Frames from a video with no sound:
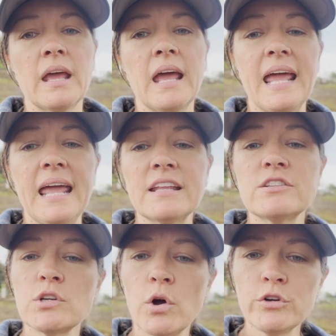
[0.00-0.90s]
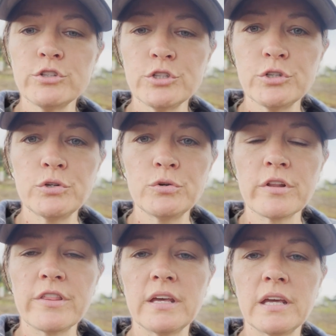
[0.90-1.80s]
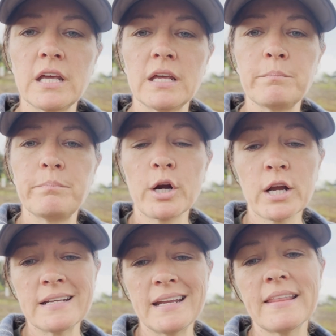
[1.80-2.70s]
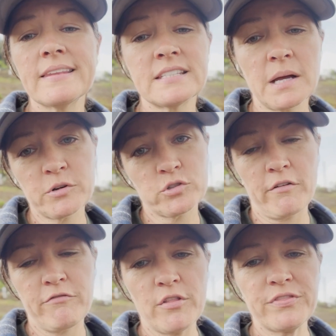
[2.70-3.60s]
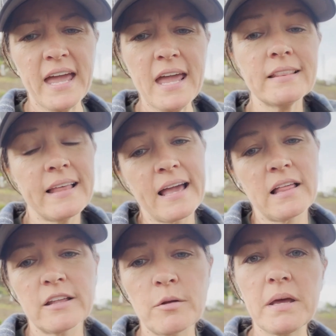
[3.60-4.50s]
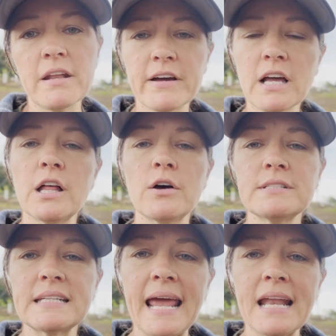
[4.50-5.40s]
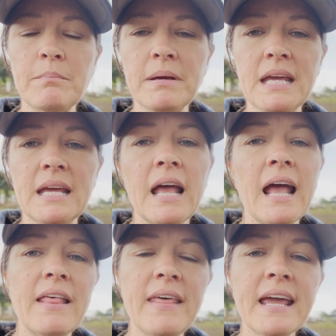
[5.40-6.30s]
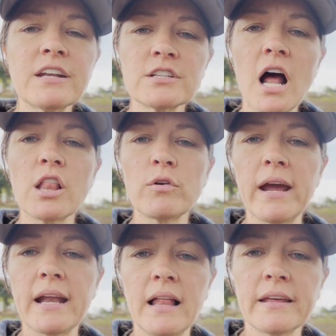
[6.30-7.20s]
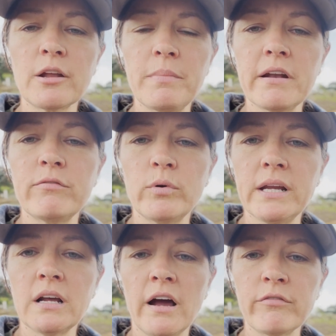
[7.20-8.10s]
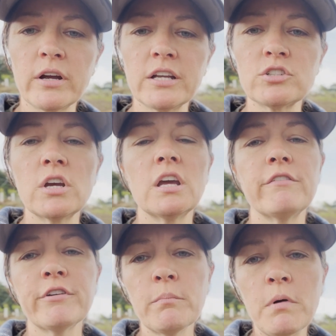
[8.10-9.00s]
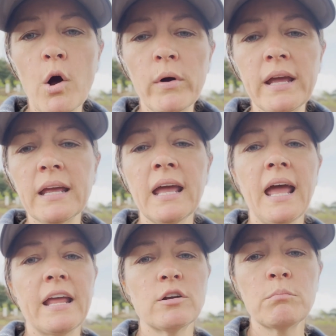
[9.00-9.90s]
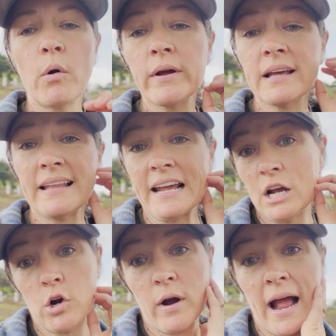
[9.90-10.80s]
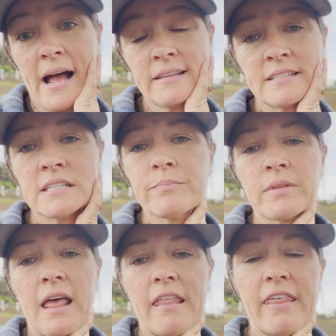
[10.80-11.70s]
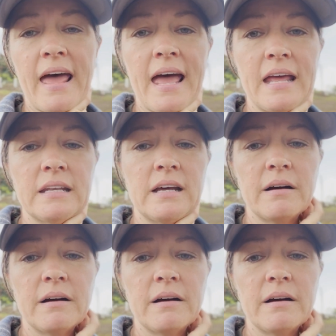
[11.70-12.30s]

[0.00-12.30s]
And so do the burgundy and the summer truffle. They like a little bit of a closed canopy, and they can tolerate a little bit of weed coverage. If you're mowing and you're mowing it like a grass, then